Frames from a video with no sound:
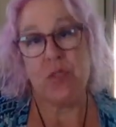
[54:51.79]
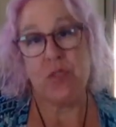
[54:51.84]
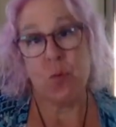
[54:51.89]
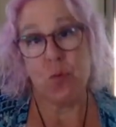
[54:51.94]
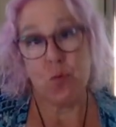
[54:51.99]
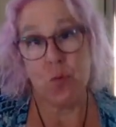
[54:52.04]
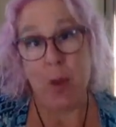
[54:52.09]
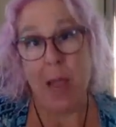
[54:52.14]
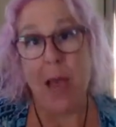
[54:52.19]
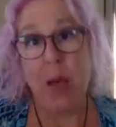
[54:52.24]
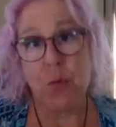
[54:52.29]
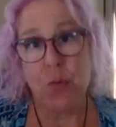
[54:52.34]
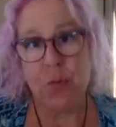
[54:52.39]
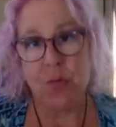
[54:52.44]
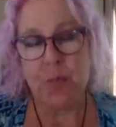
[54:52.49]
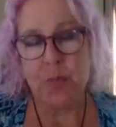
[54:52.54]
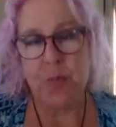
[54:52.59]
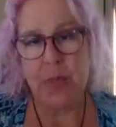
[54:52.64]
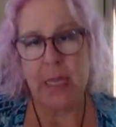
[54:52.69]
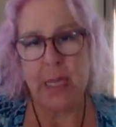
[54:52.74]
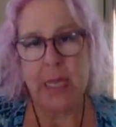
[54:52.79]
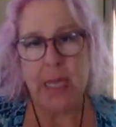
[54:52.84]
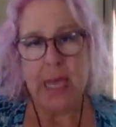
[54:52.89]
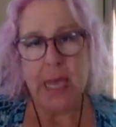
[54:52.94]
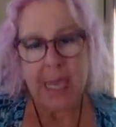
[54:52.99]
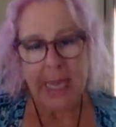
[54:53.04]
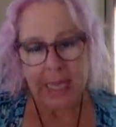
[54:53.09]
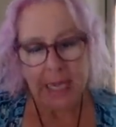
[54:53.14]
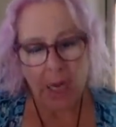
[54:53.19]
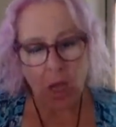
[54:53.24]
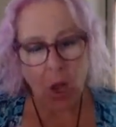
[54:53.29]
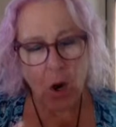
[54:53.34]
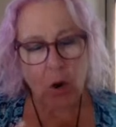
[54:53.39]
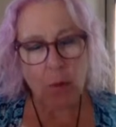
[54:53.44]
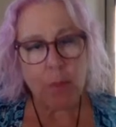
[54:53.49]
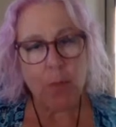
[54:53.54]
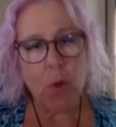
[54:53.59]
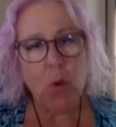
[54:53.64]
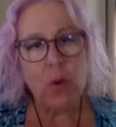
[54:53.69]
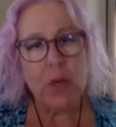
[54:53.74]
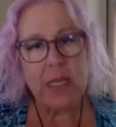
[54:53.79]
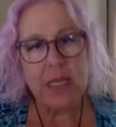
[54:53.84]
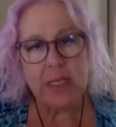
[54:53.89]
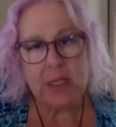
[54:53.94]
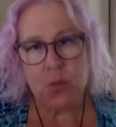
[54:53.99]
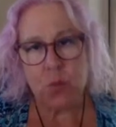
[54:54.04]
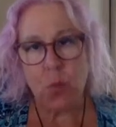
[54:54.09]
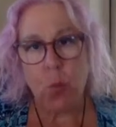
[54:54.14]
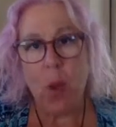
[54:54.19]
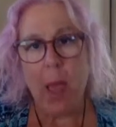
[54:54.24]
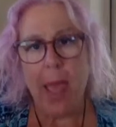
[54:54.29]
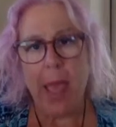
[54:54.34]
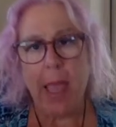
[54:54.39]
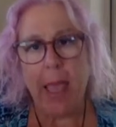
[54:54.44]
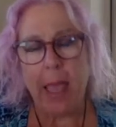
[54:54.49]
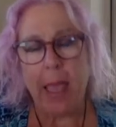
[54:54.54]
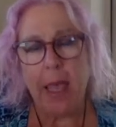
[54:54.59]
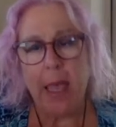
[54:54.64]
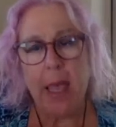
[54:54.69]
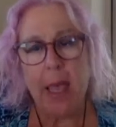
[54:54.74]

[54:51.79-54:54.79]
around me in a harmonious way